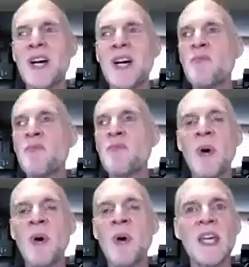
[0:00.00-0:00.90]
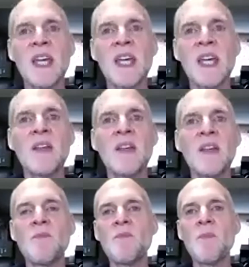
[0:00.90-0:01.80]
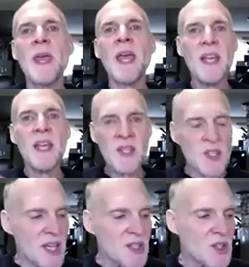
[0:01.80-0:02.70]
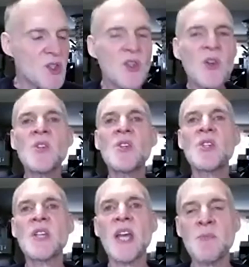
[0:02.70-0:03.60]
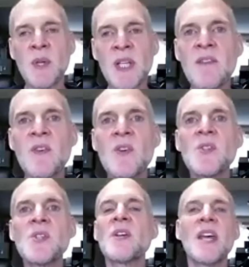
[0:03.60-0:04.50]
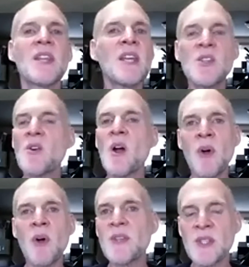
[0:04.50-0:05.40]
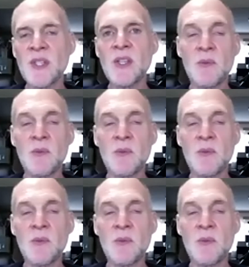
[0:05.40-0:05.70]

But as a church, as believers, okay, these are our brothers and sisters.